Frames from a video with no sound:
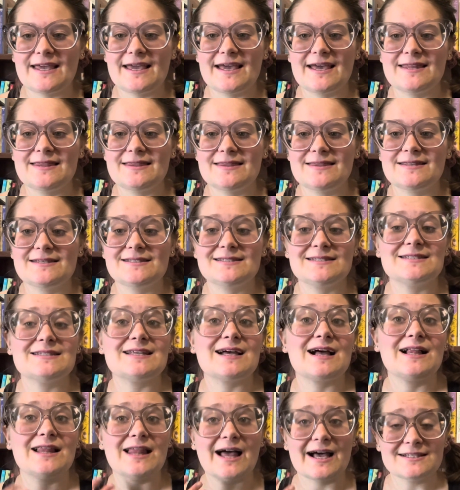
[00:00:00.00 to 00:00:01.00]
And this is a
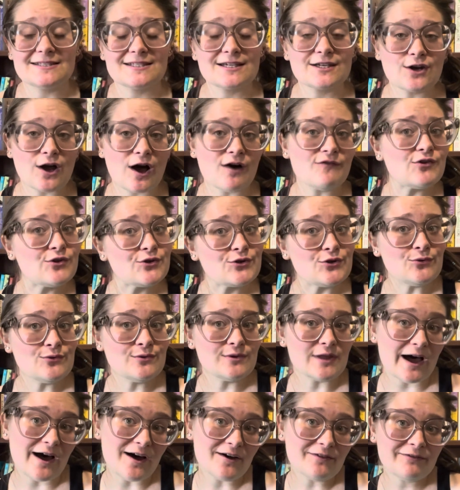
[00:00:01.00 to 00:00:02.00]
classic novel you
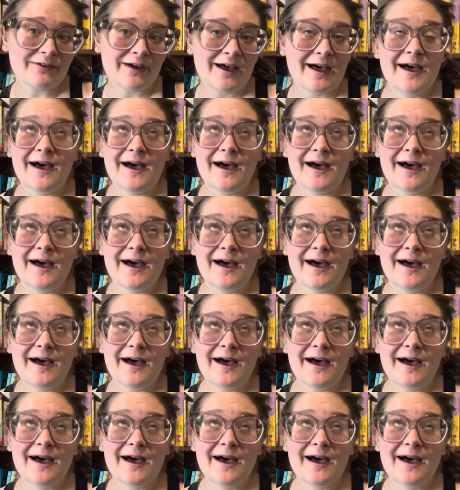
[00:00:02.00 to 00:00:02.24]
love.